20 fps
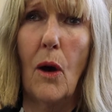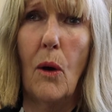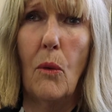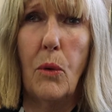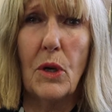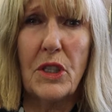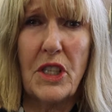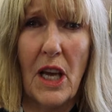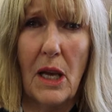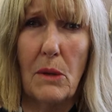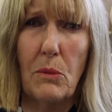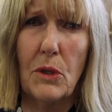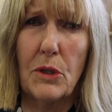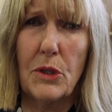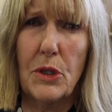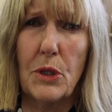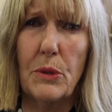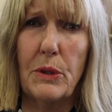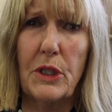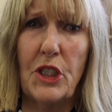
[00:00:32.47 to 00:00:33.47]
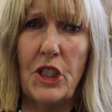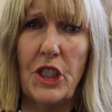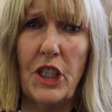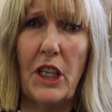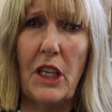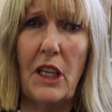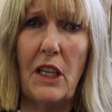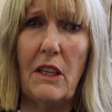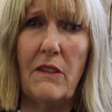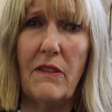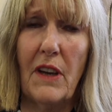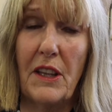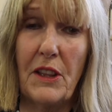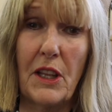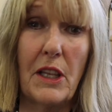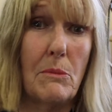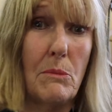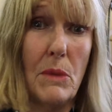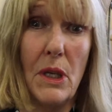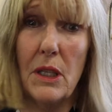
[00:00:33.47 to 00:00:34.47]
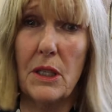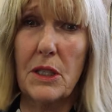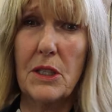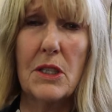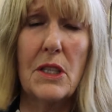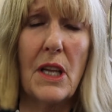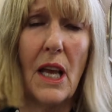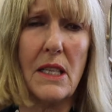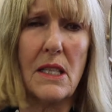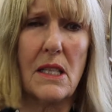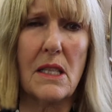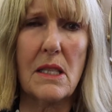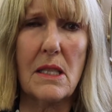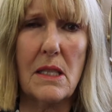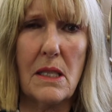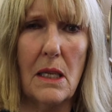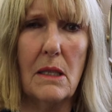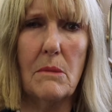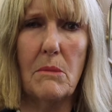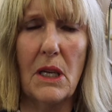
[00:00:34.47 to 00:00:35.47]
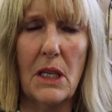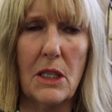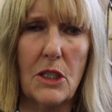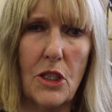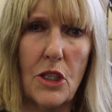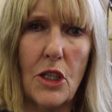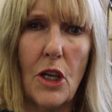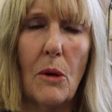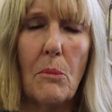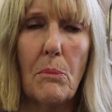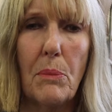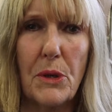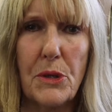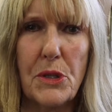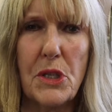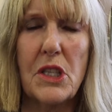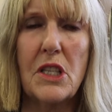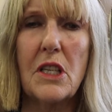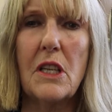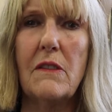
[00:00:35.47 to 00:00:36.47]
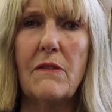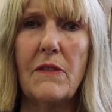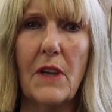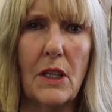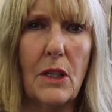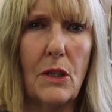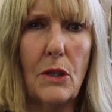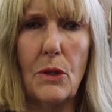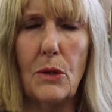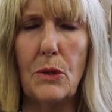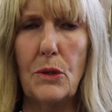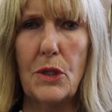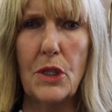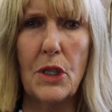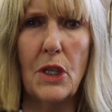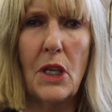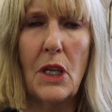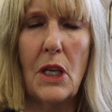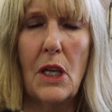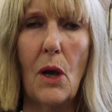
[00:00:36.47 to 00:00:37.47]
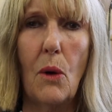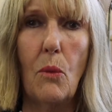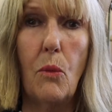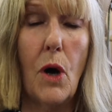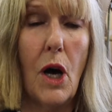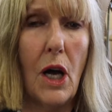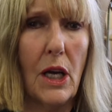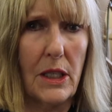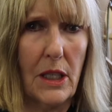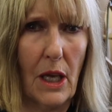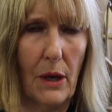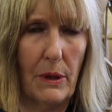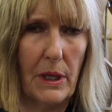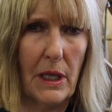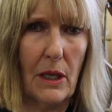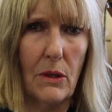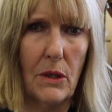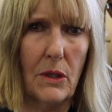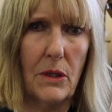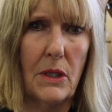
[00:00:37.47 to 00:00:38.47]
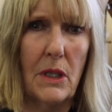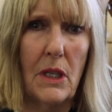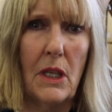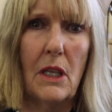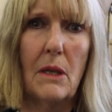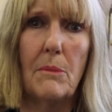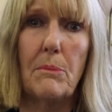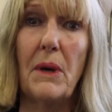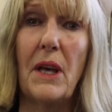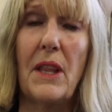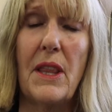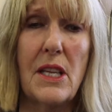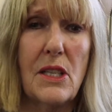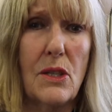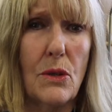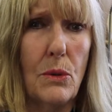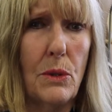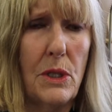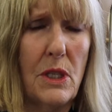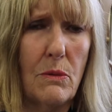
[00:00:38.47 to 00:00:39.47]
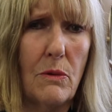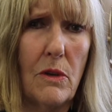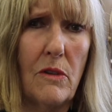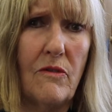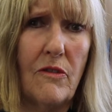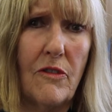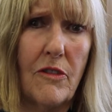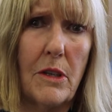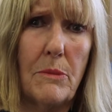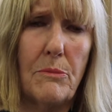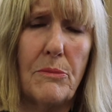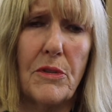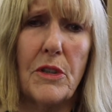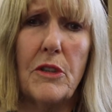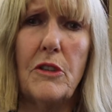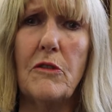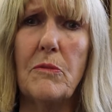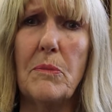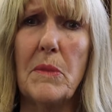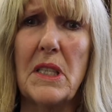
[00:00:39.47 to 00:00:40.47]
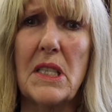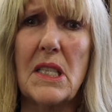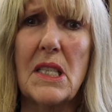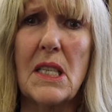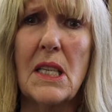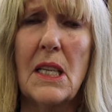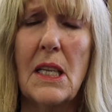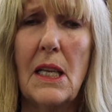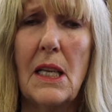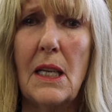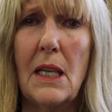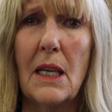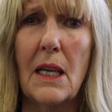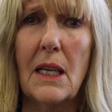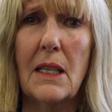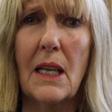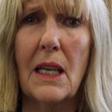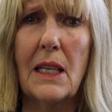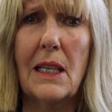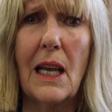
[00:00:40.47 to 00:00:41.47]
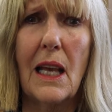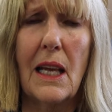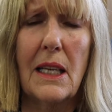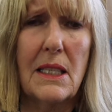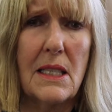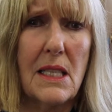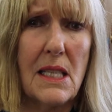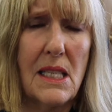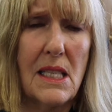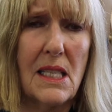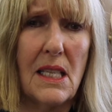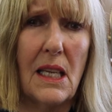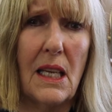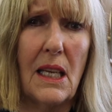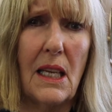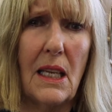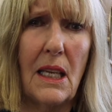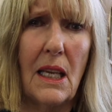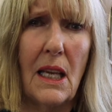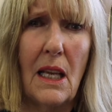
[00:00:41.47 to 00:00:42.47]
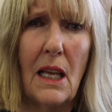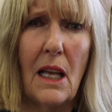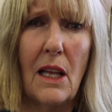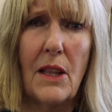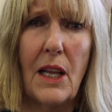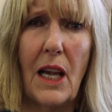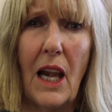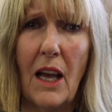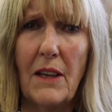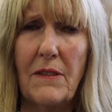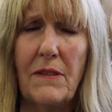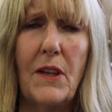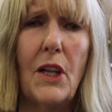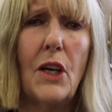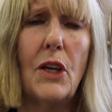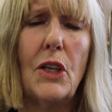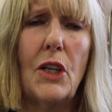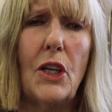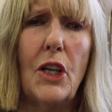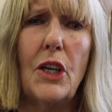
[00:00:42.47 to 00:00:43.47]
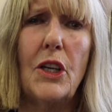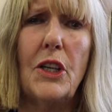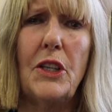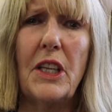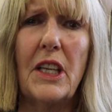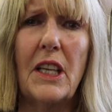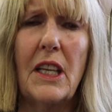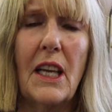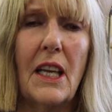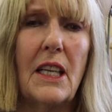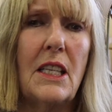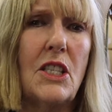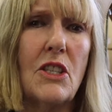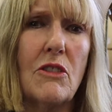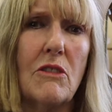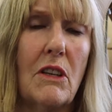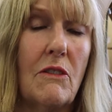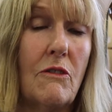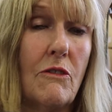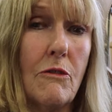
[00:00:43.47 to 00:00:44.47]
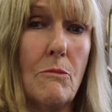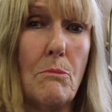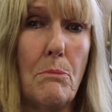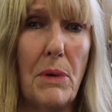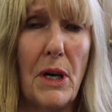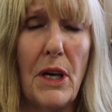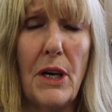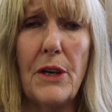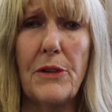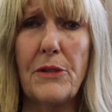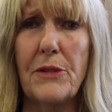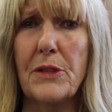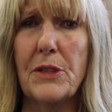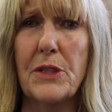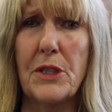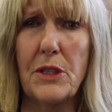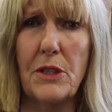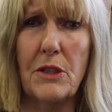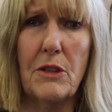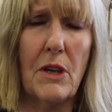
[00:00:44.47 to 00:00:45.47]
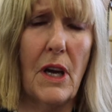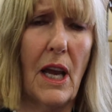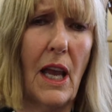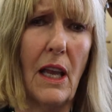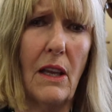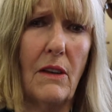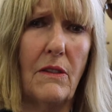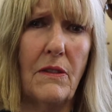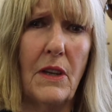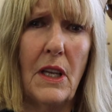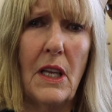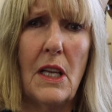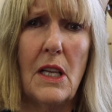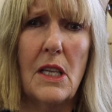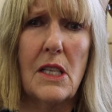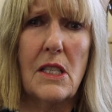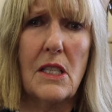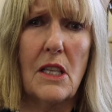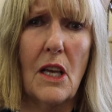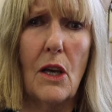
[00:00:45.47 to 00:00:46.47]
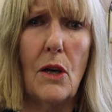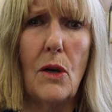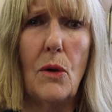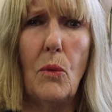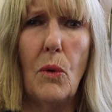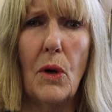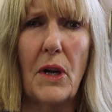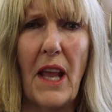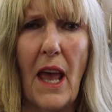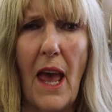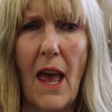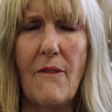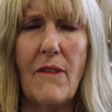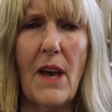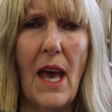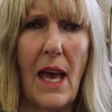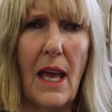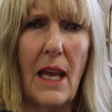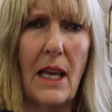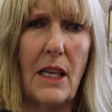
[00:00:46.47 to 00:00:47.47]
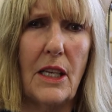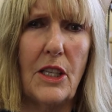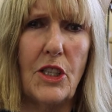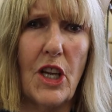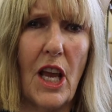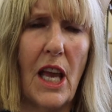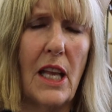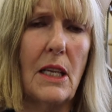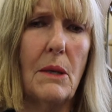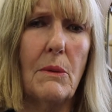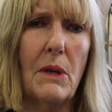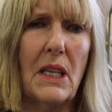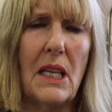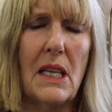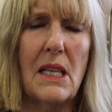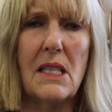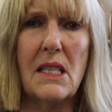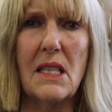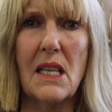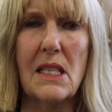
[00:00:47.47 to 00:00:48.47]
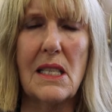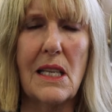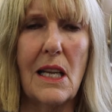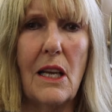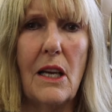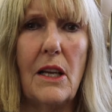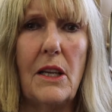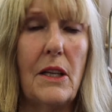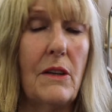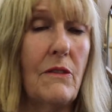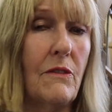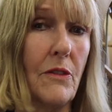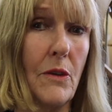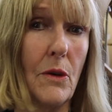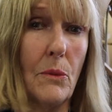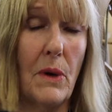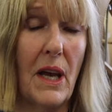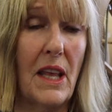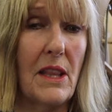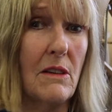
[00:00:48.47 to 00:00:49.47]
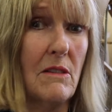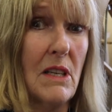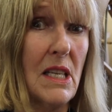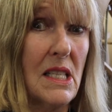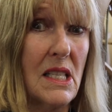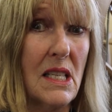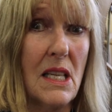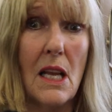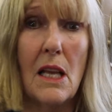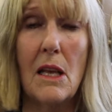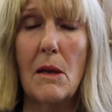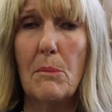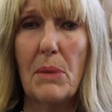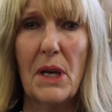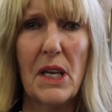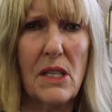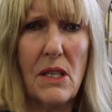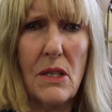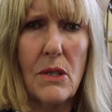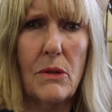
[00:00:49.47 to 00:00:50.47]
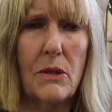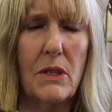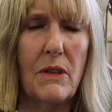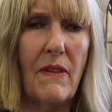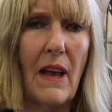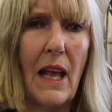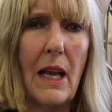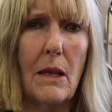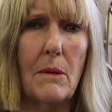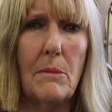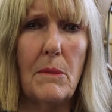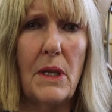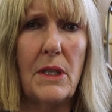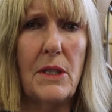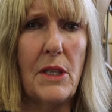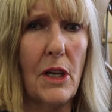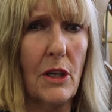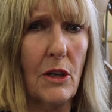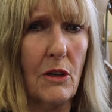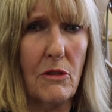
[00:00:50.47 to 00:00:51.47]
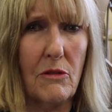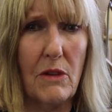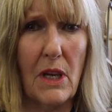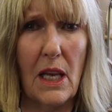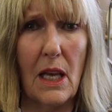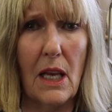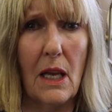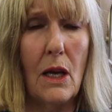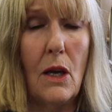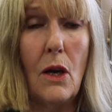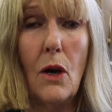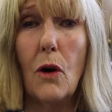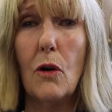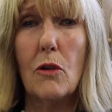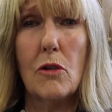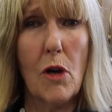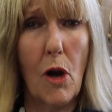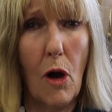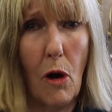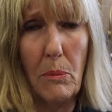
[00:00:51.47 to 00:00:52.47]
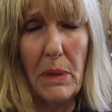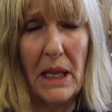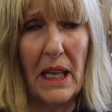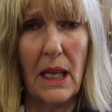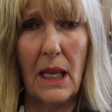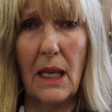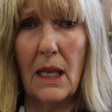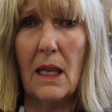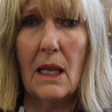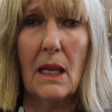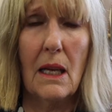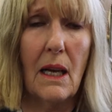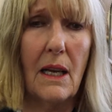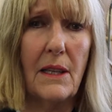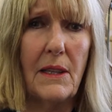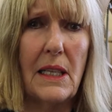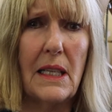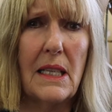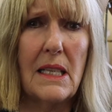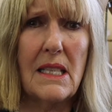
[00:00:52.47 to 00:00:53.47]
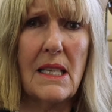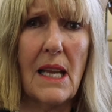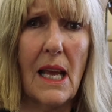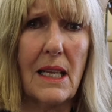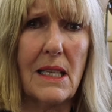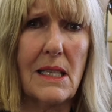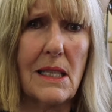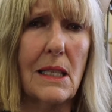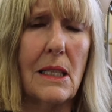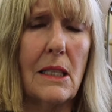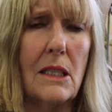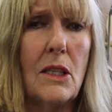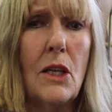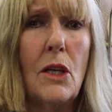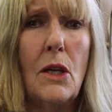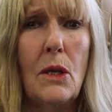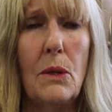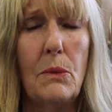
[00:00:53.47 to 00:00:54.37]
What I want to achieve, I think Merton has so much positive and good work going on, but there's always room for improvement. And I'd like to see the lifelong learning catering from birth to the grave. So whatever age anyone is, there's learning for, whether it's personal development, a career or a hobby, I think is excellent.